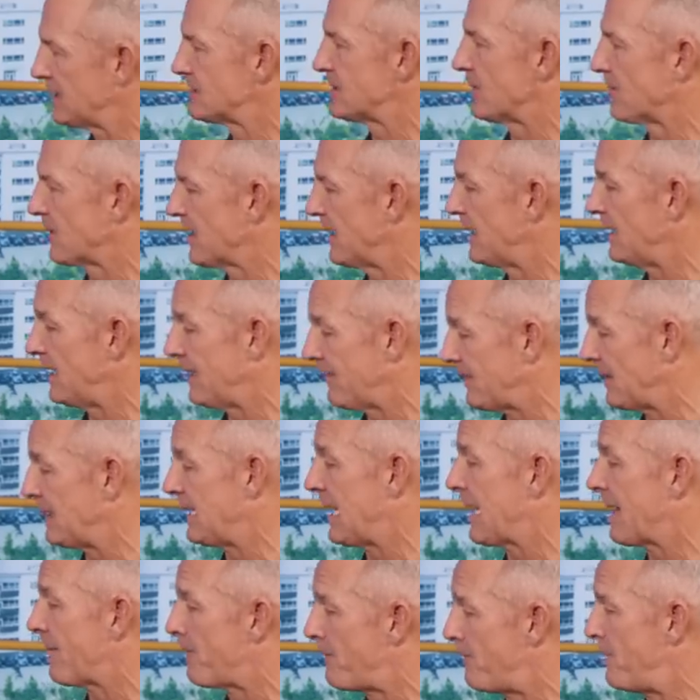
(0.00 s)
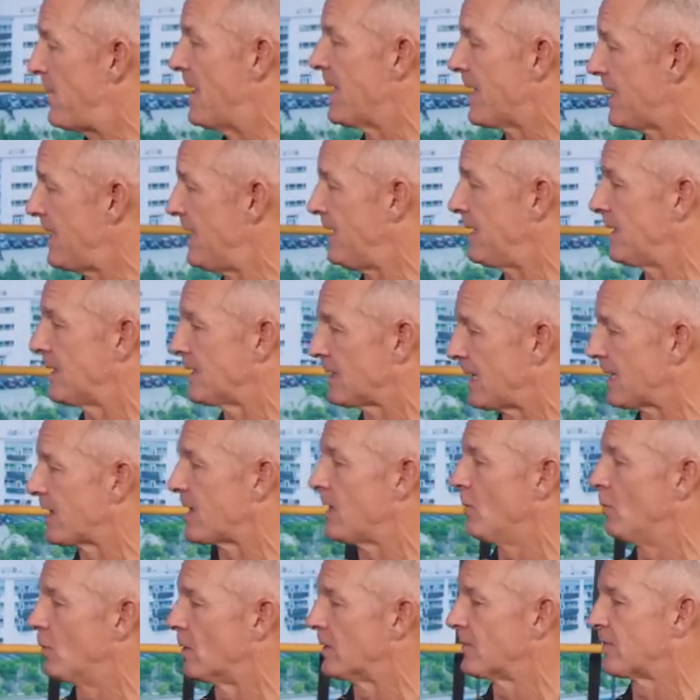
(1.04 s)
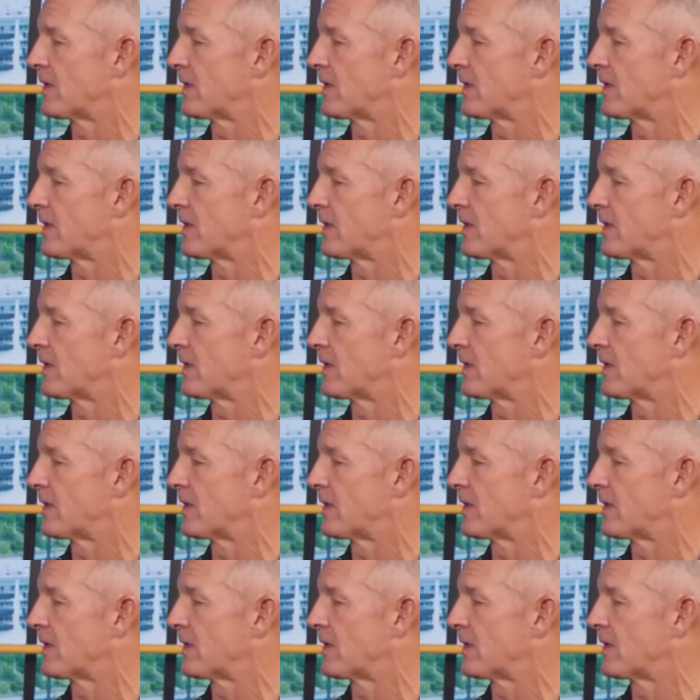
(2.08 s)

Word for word: ends up getting hit, but not a big hit like he would